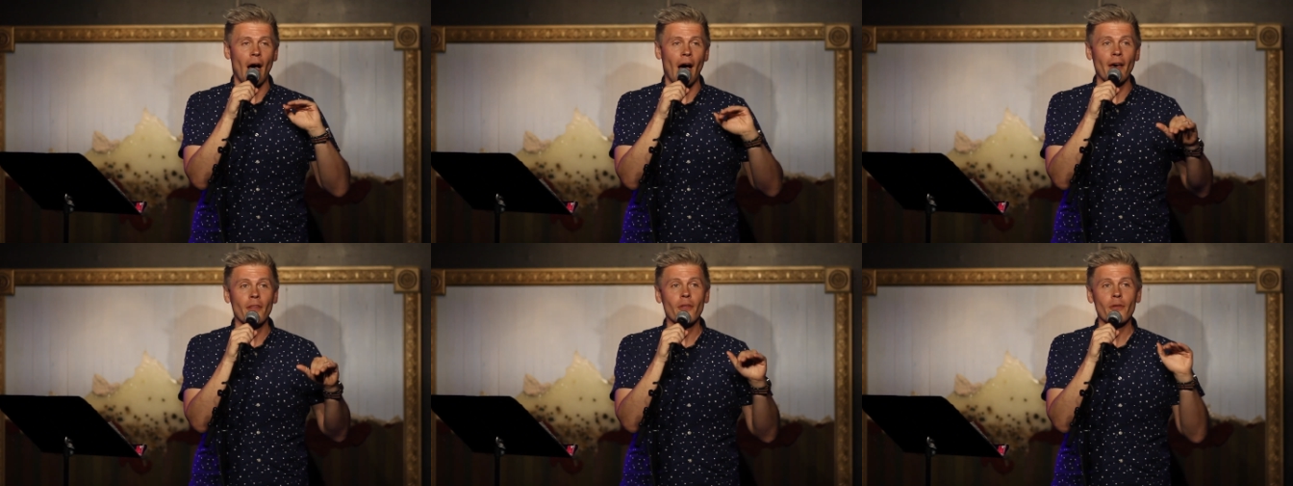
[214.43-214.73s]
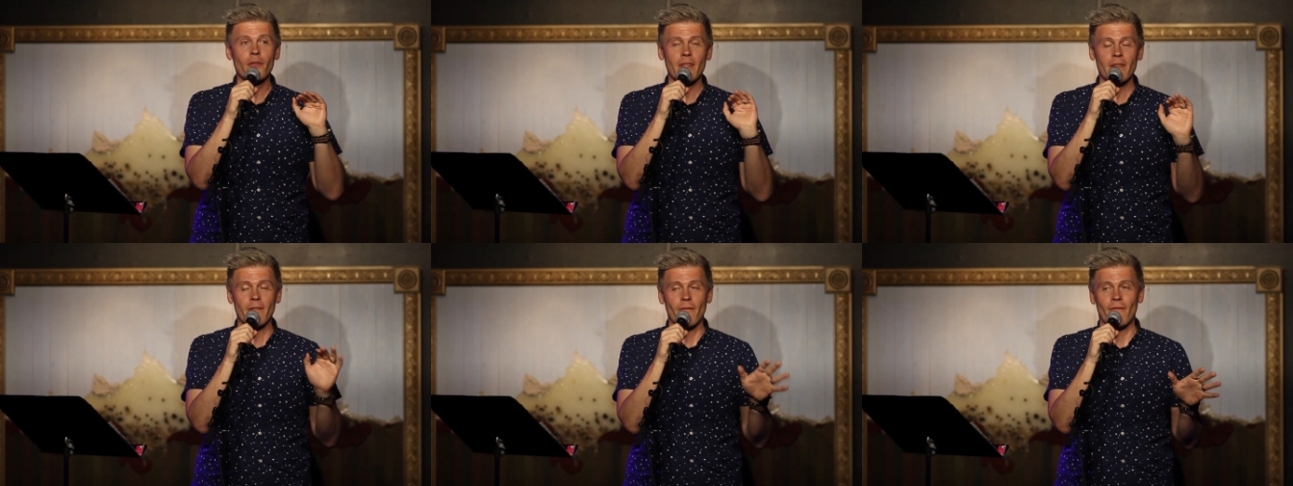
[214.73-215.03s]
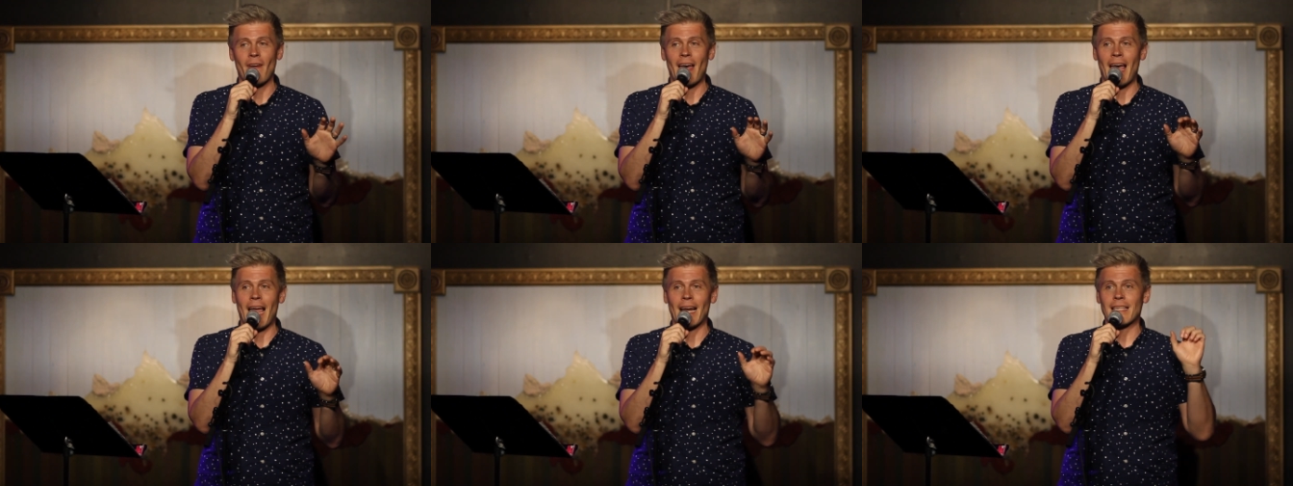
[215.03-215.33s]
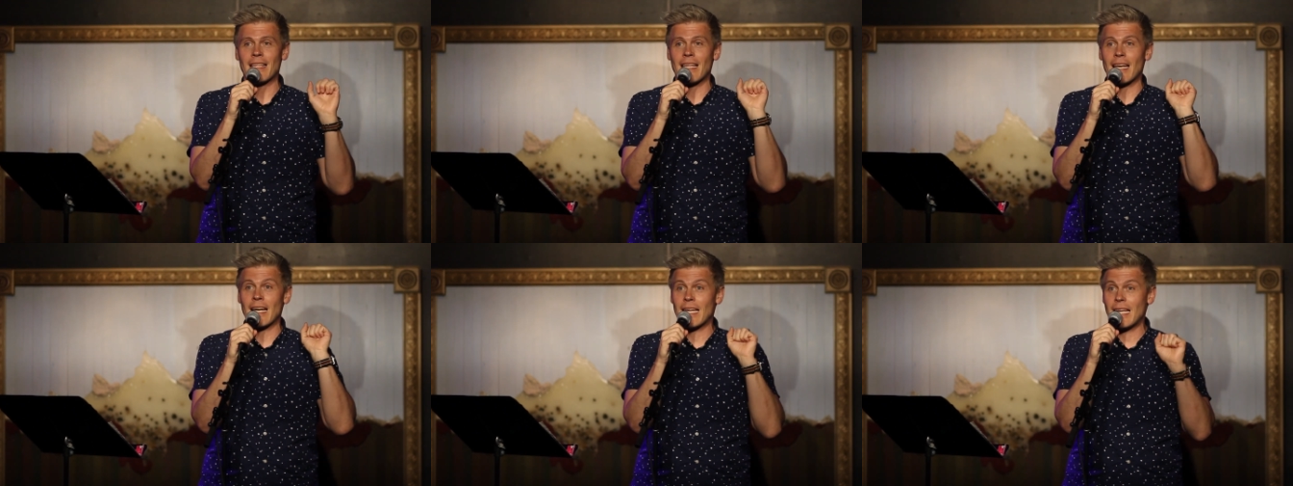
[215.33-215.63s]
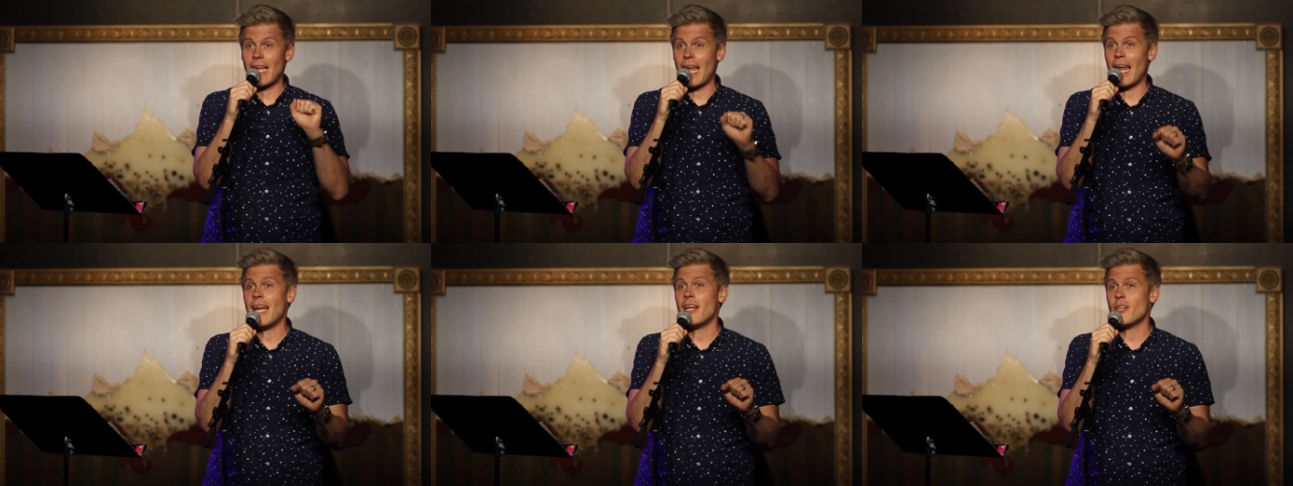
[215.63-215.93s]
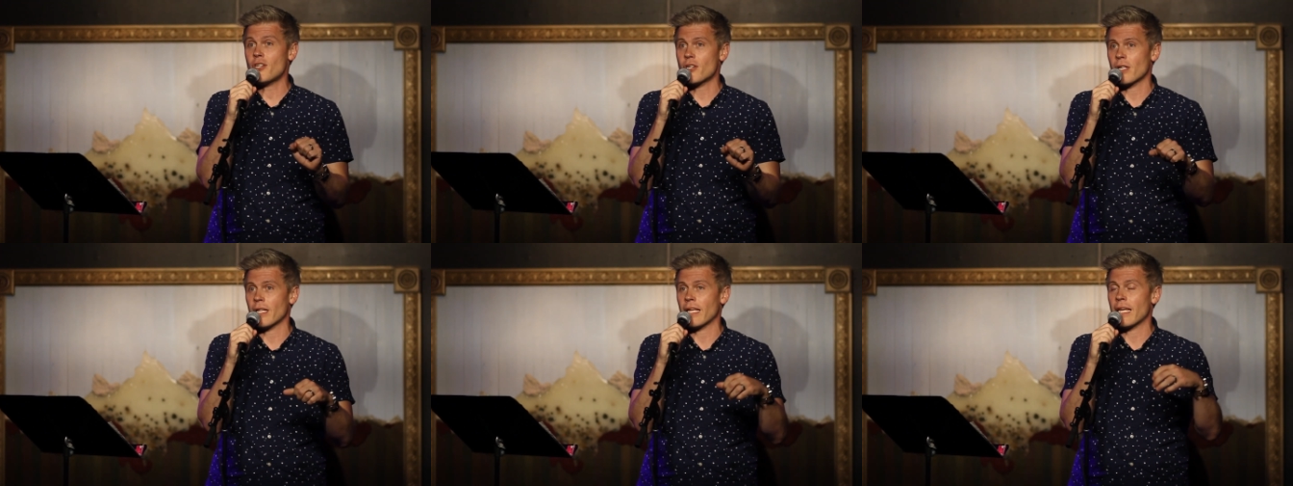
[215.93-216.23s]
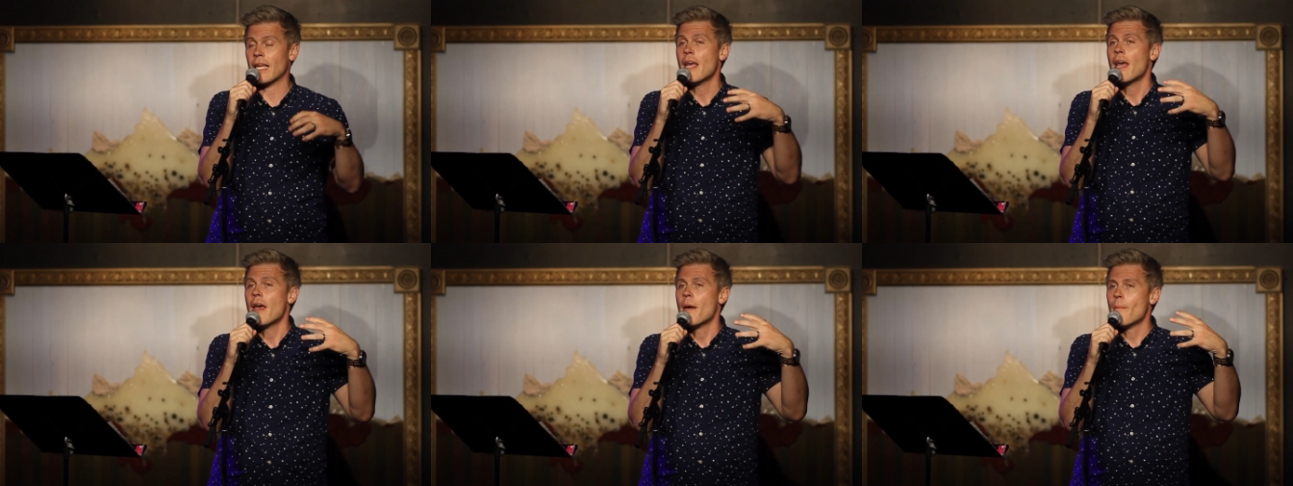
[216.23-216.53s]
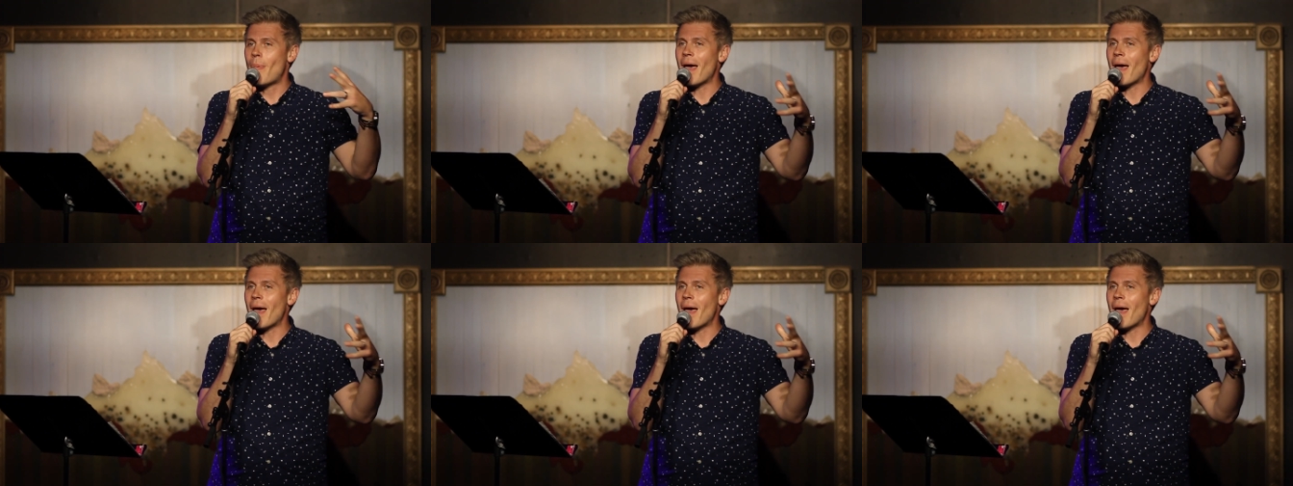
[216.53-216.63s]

other than the fact that occasionally,